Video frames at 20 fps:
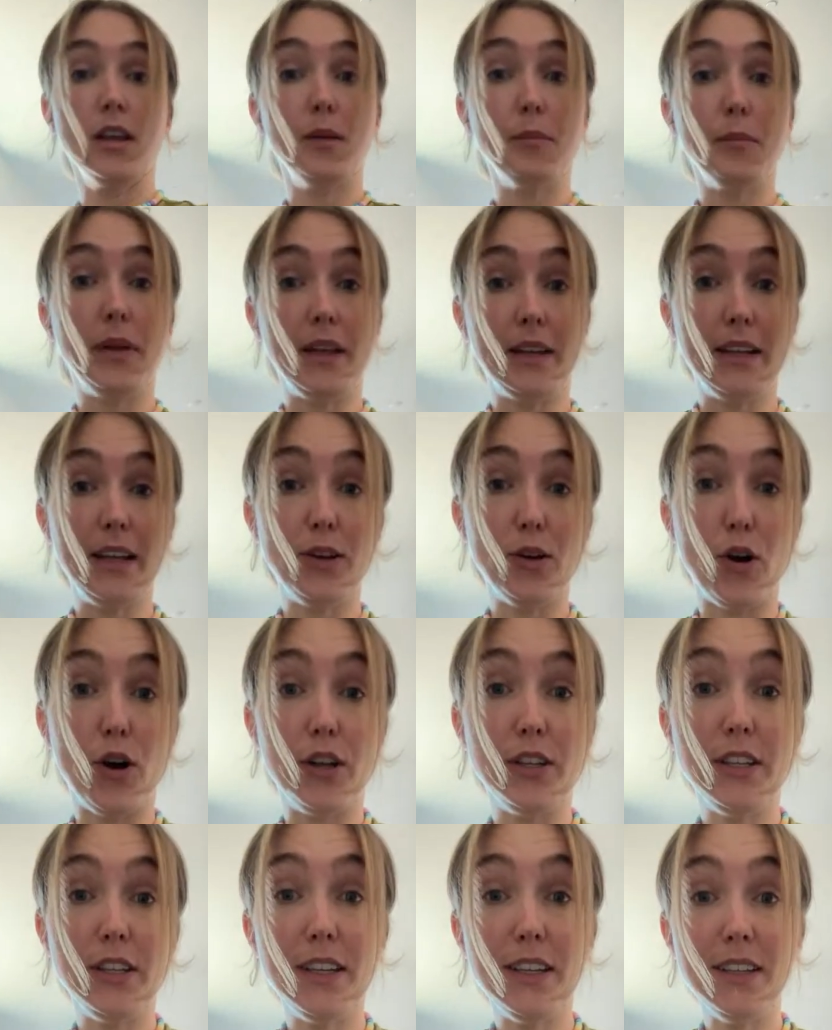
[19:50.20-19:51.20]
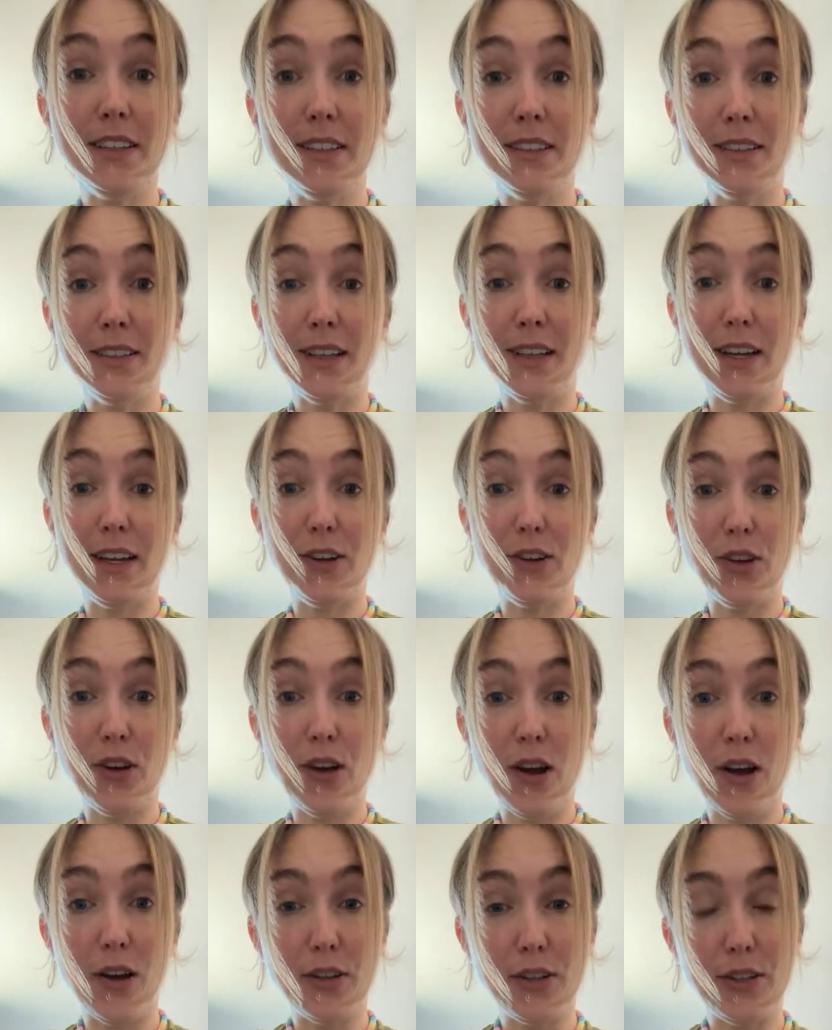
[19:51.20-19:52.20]
Man, that onion, I don't know
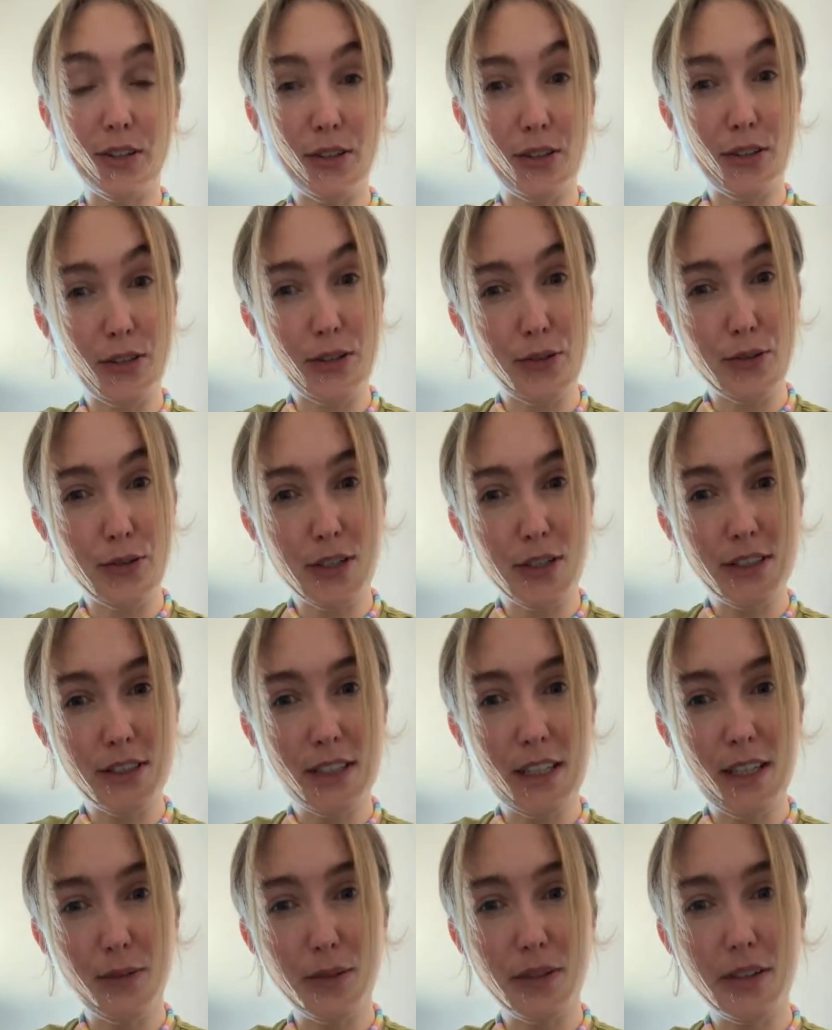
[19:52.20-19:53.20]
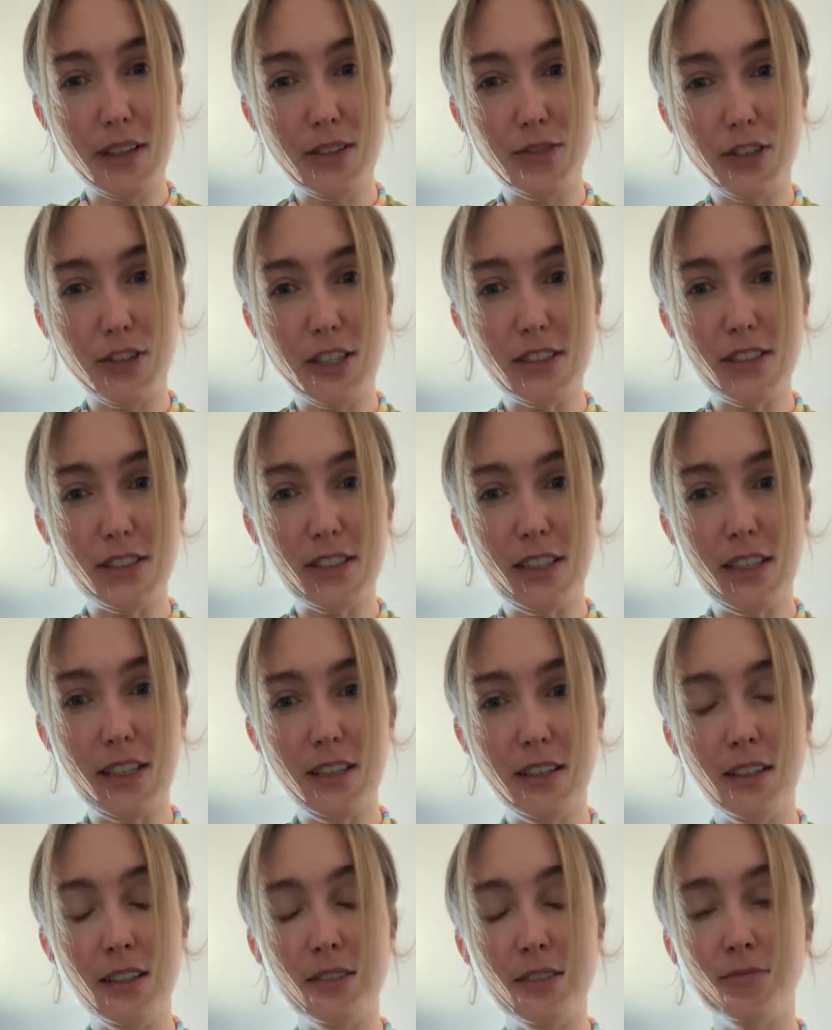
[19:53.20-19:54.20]
how you are dealing with it, Rusty,
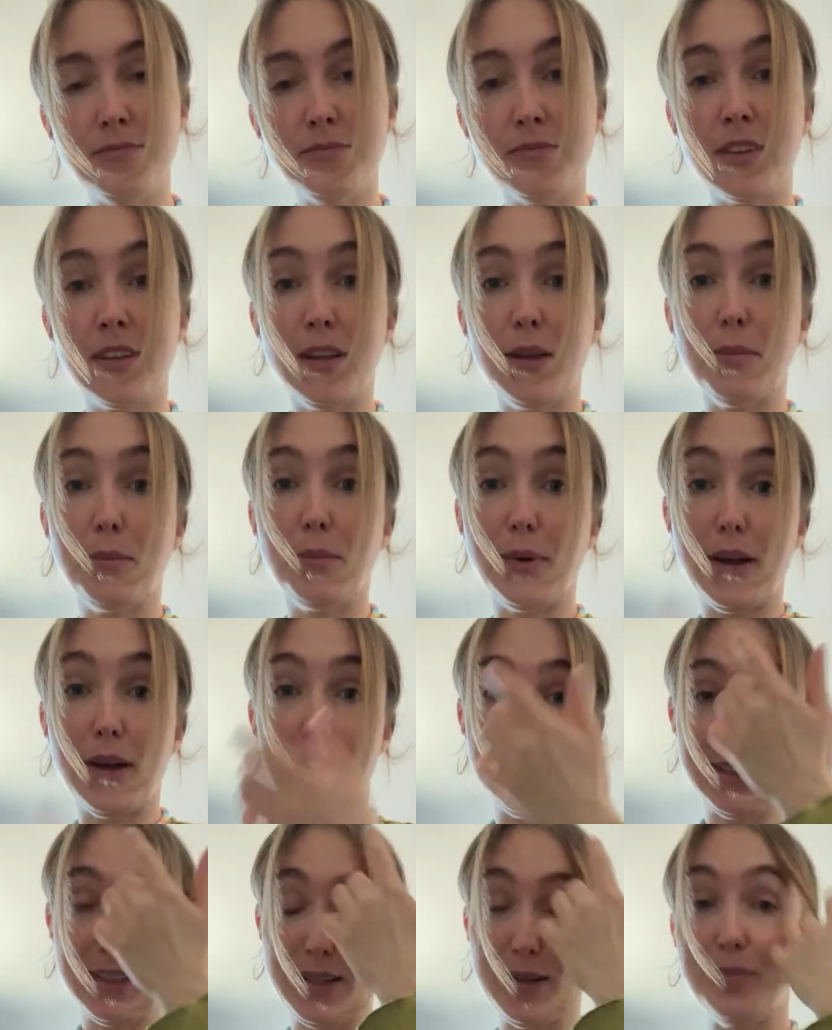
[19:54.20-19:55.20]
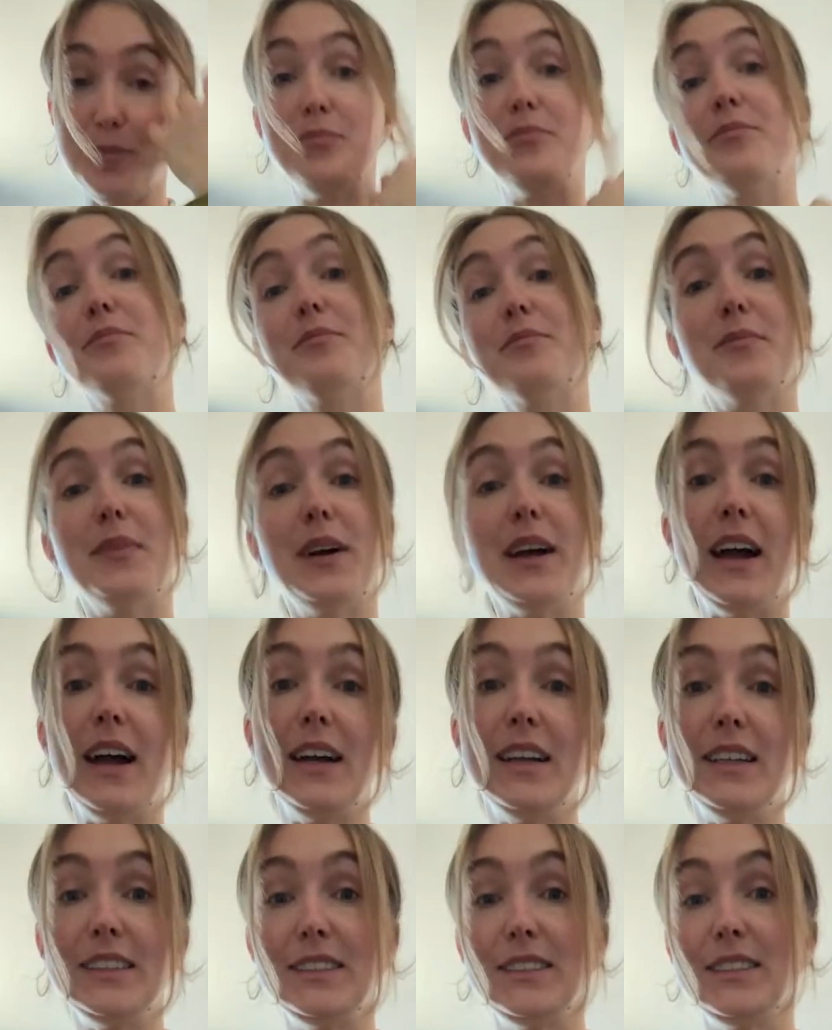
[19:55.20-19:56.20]
but my
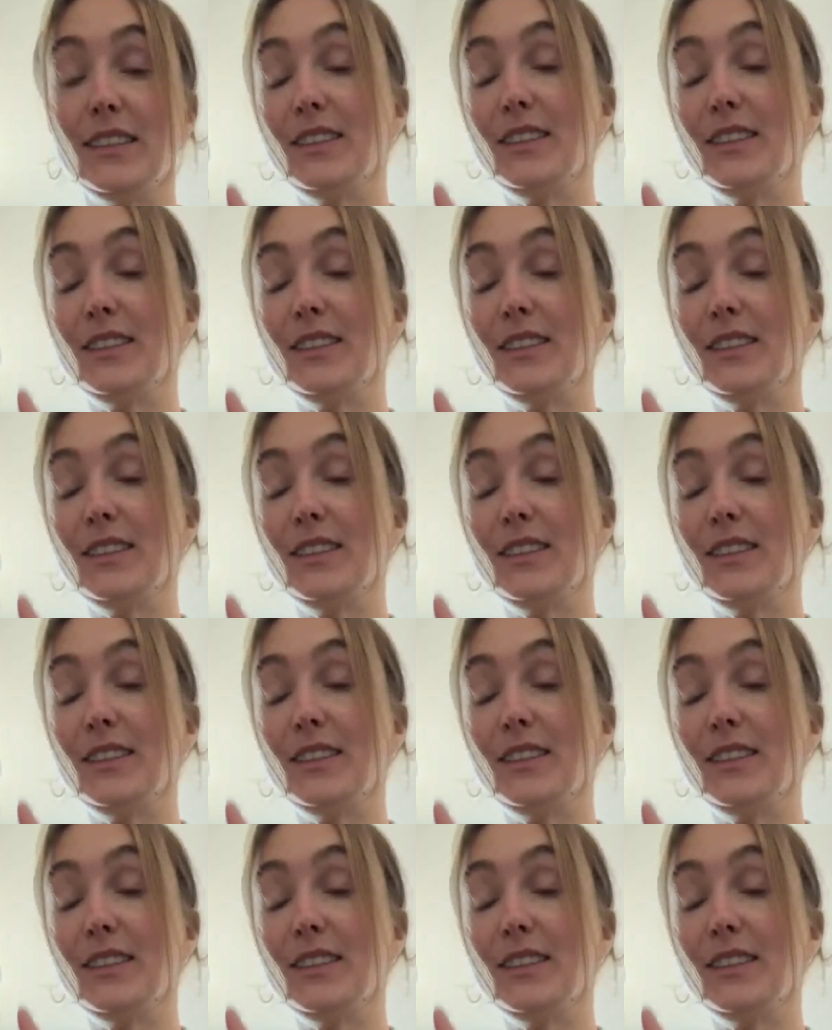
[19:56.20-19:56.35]
eyes are